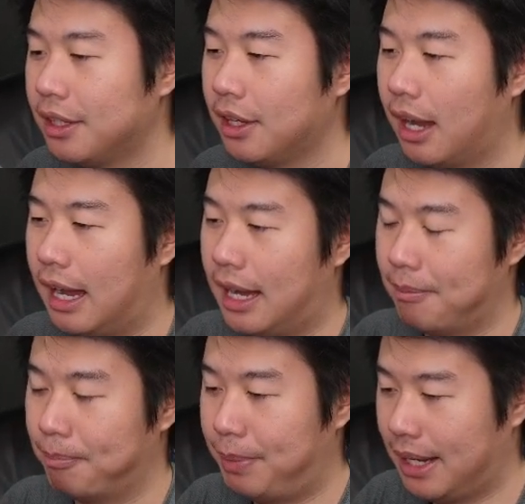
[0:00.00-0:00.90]

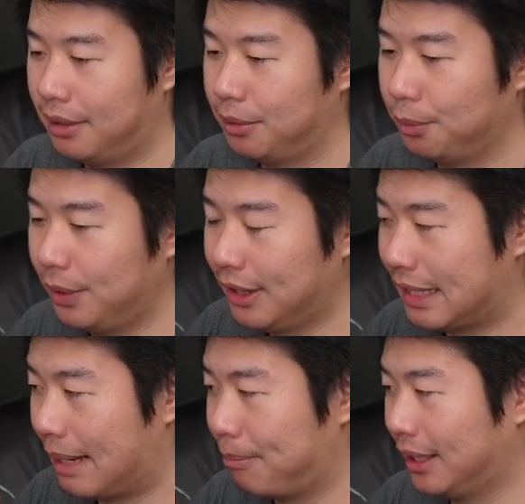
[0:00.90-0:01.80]
Um, but with
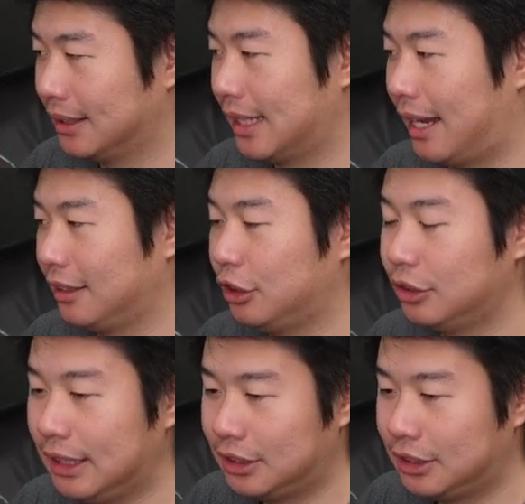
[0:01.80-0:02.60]
that being said, you'll need to